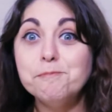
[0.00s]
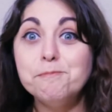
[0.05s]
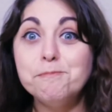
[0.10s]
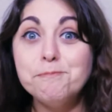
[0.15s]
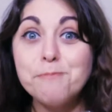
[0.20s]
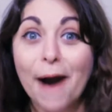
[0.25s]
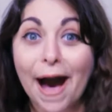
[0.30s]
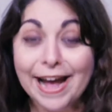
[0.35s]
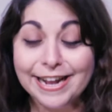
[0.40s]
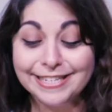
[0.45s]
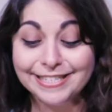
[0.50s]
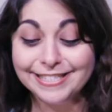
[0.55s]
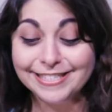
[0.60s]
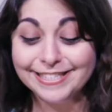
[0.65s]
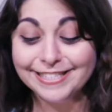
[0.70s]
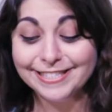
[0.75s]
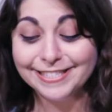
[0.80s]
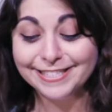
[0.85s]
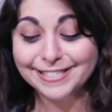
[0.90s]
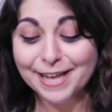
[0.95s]

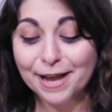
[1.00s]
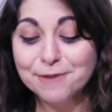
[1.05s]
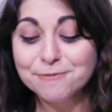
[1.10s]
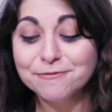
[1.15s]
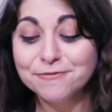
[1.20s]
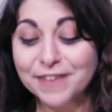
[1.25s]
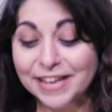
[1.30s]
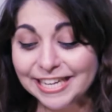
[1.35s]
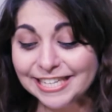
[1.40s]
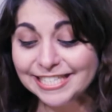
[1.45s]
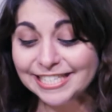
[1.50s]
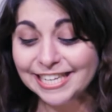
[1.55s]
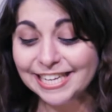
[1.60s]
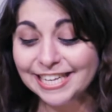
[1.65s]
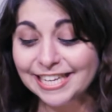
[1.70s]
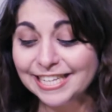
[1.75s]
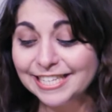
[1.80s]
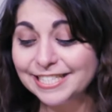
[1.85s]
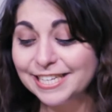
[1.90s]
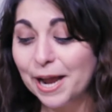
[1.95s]
Buttons!
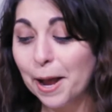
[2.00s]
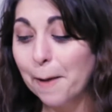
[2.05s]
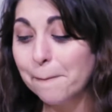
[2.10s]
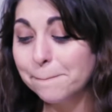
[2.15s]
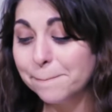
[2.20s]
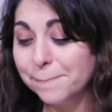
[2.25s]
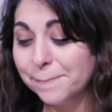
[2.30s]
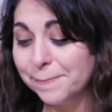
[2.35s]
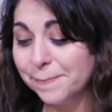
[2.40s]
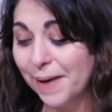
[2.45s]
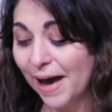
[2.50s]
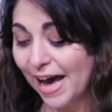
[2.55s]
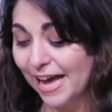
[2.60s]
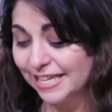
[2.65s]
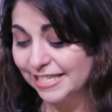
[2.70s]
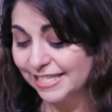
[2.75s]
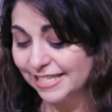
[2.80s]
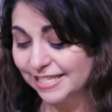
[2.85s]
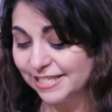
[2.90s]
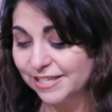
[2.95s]
Vintage
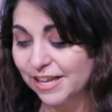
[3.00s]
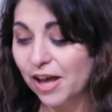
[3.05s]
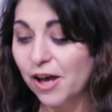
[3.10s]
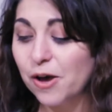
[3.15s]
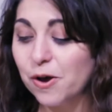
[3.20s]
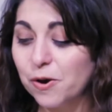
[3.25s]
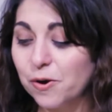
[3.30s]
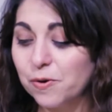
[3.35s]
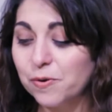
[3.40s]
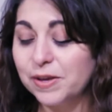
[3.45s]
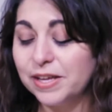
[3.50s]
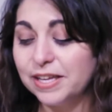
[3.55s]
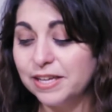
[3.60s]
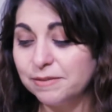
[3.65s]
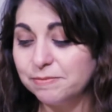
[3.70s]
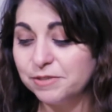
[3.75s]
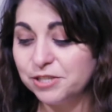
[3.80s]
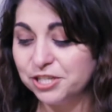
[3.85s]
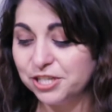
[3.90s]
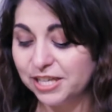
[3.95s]
buttons!
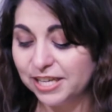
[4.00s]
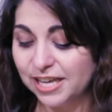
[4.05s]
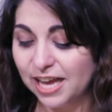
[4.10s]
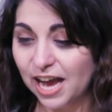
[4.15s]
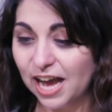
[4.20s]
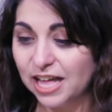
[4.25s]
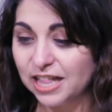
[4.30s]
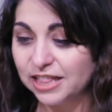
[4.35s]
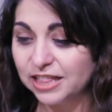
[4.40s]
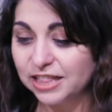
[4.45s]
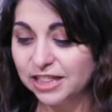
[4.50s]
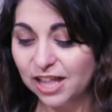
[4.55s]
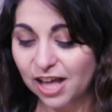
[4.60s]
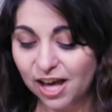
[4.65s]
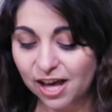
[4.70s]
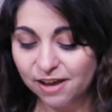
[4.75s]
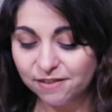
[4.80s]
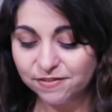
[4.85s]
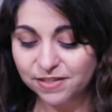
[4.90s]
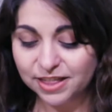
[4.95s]
OMG, I
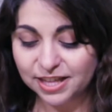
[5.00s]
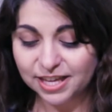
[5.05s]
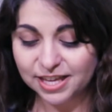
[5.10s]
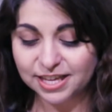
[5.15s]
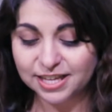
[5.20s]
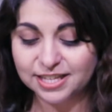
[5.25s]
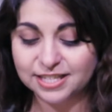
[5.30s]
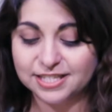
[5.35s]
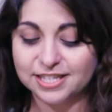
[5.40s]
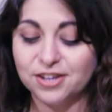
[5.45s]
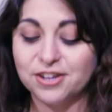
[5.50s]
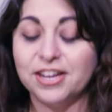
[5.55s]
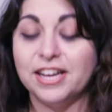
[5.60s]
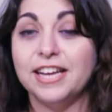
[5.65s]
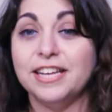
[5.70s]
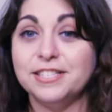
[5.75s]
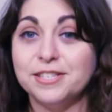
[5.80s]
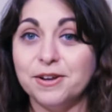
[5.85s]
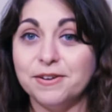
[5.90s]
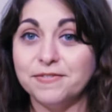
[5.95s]
love these!
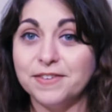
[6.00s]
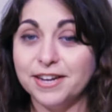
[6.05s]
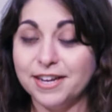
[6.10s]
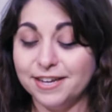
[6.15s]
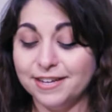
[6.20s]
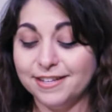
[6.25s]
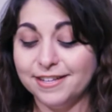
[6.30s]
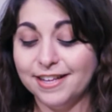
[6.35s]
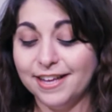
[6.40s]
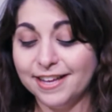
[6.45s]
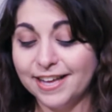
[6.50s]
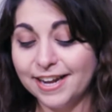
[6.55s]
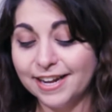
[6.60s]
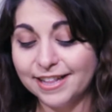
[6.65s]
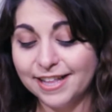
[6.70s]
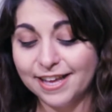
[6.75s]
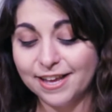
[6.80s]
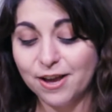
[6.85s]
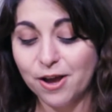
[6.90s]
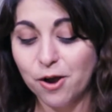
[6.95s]
Okay, so I gotta
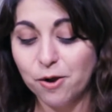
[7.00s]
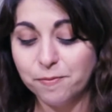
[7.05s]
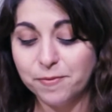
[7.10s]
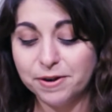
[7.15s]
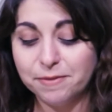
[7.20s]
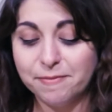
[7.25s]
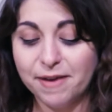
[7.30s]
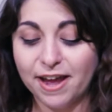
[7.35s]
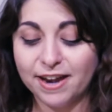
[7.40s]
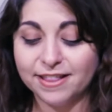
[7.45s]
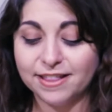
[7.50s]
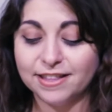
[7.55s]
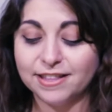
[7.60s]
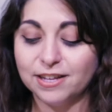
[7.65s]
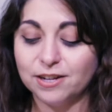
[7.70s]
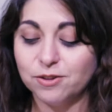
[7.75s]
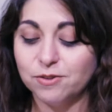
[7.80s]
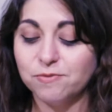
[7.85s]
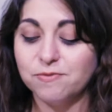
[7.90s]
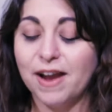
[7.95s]
like open them out of the
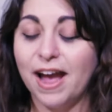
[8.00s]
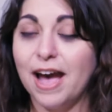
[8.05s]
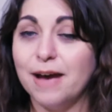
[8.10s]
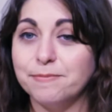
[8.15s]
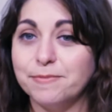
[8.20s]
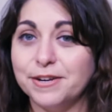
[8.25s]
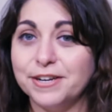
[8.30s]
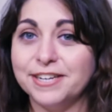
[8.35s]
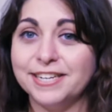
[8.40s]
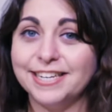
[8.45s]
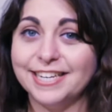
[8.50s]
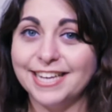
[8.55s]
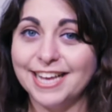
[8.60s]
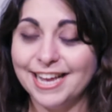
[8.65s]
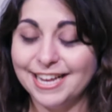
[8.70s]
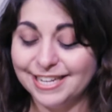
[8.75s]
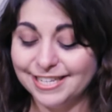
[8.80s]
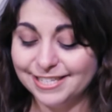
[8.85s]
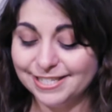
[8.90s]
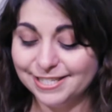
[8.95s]
little wrapper to
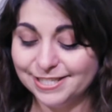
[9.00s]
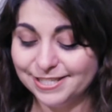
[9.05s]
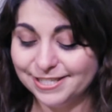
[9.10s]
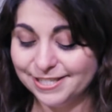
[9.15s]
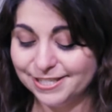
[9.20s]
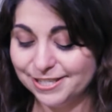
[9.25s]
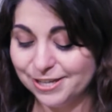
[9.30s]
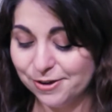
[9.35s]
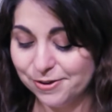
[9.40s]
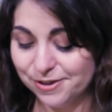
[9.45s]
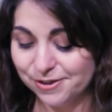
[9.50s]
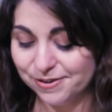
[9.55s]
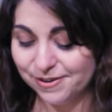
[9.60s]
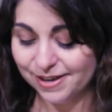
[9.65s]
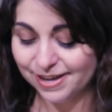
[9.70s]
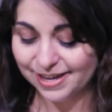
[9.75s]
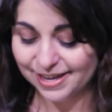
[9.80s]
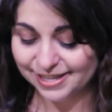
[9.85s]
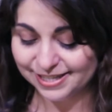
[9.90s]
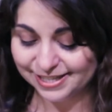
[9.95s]
kind of show you
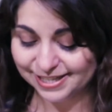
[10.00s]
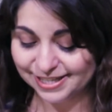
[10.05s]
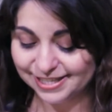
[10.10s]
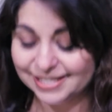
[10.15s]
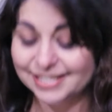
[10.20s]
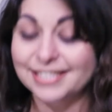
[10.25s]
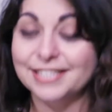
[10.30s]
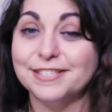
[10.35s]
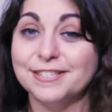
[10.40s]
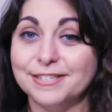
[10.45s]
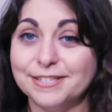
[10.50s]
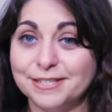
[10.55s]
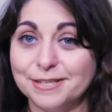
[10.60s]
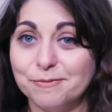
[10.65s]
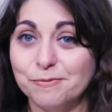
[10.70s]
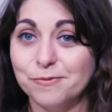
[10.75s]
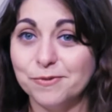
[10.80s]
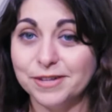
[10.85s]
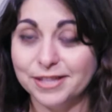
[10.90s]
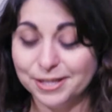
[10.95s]
guys, because these are
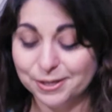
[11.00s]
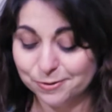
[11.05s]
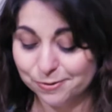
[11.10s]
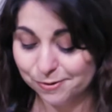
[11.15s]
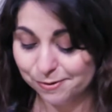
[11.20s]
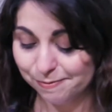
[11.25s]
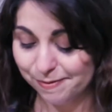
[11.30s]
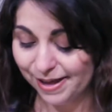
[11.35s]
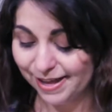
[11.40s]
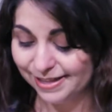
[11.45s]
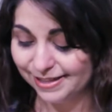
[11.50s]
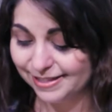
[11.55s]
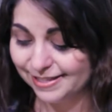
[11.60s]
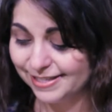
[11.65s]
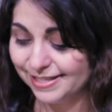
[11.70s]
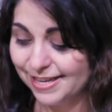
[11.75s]
some really cool buttons.